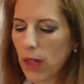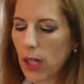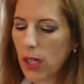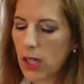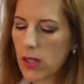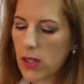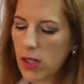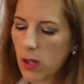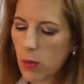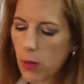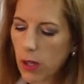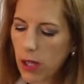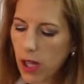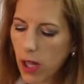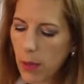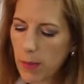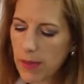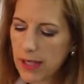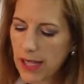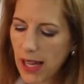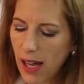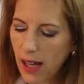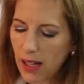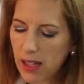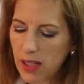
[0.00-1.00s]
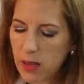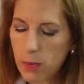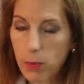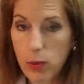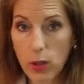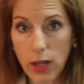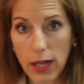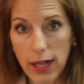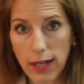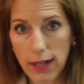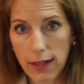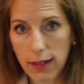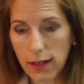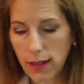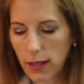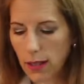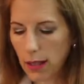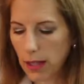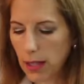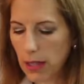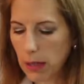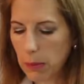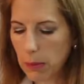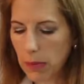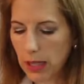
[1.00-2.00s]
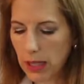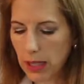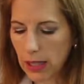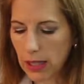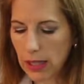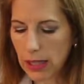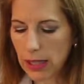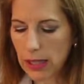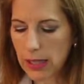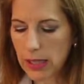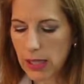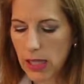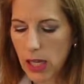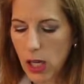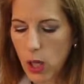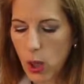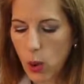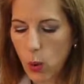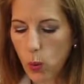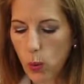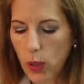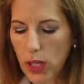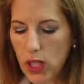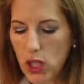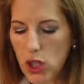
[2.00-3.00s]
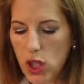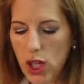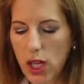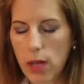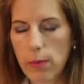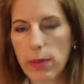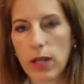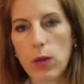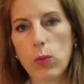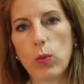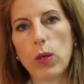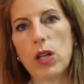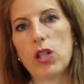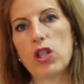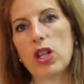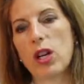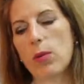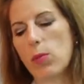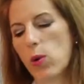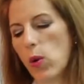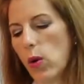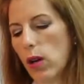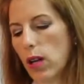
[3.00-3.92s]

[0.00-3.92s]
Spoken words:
So what comes out is bran and middlings, wheat germ, and wheat germ oil.